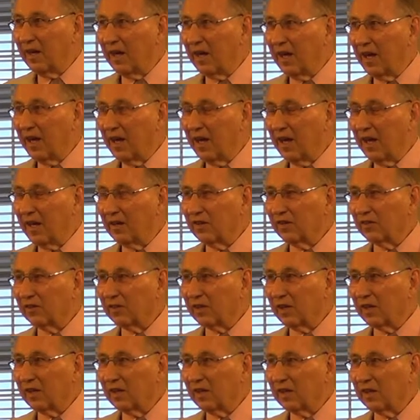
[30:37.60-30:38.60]
And
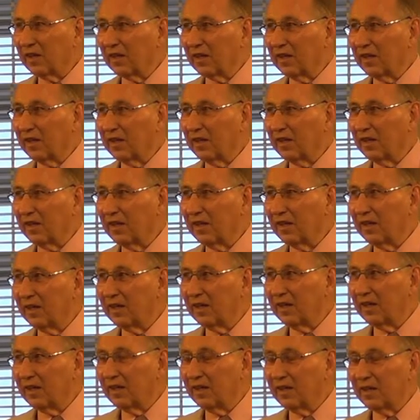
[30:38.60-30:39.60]
suddenly
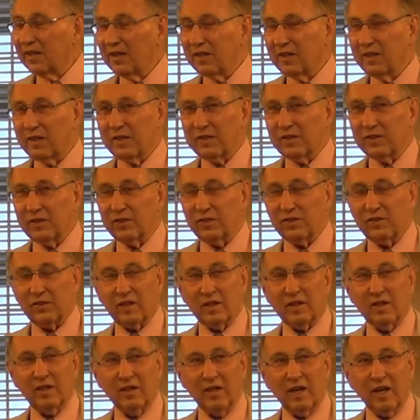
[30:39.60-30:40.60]
she
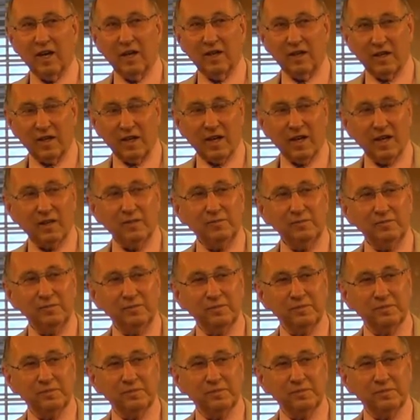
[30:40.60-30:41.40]
said, "Hi, Dad."